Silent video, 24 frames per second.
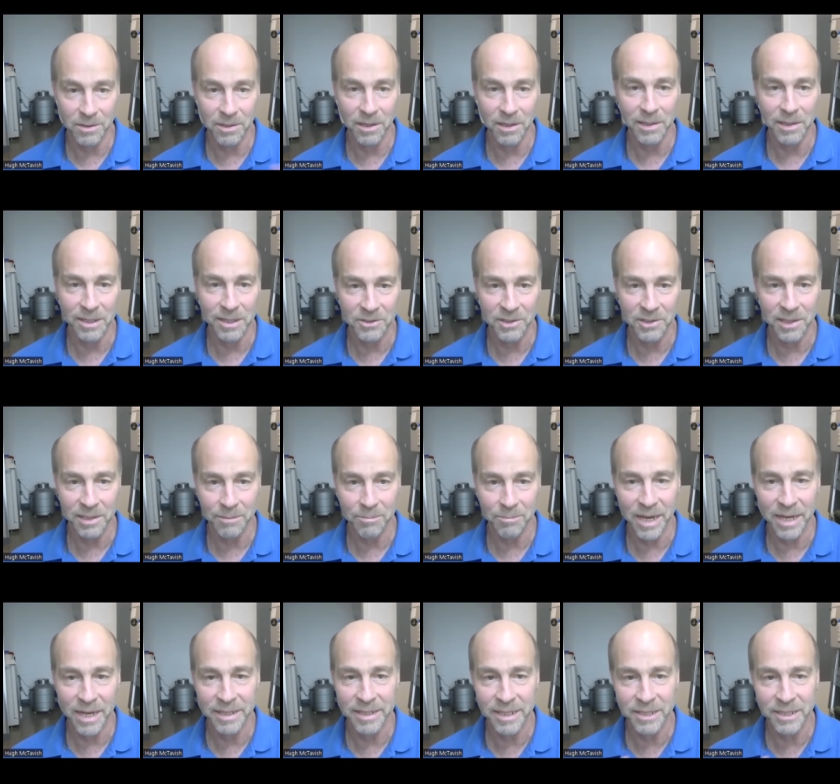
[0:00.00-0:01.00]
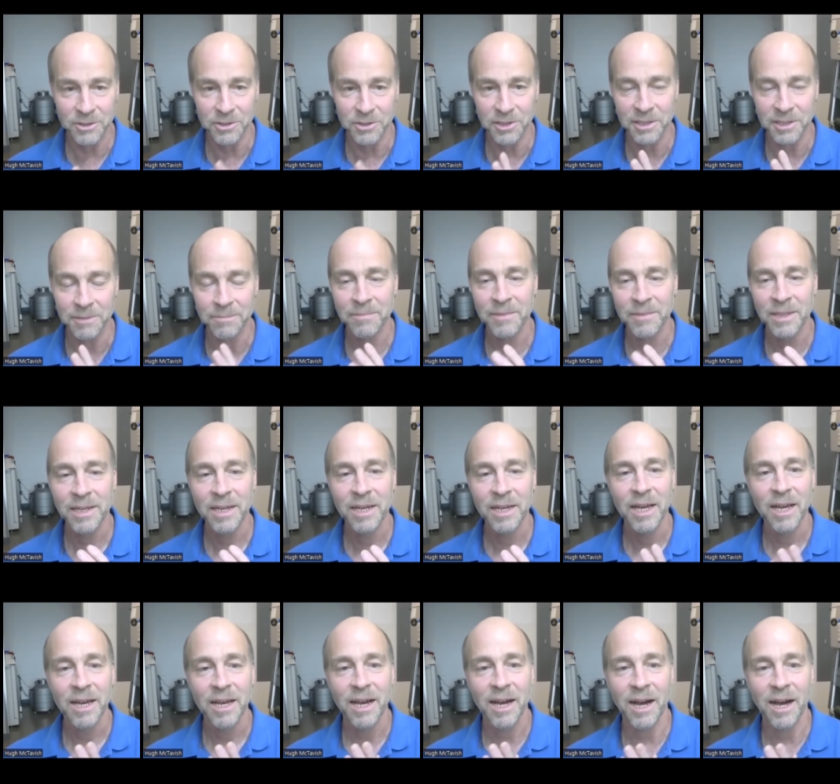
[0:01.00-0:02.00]
allegedly bad teachers
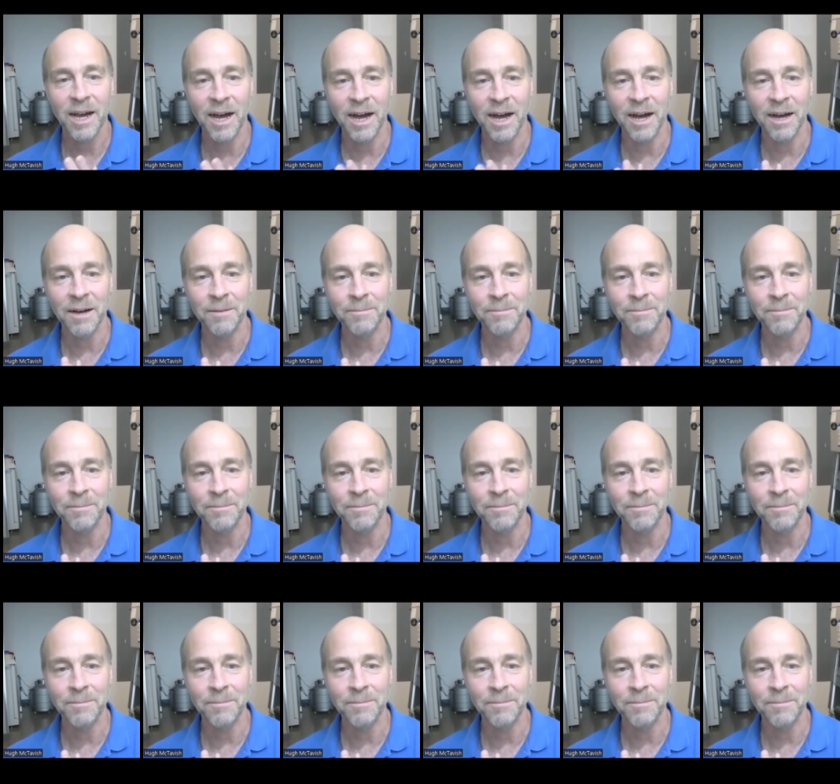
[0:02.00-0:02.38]
well that's uh, a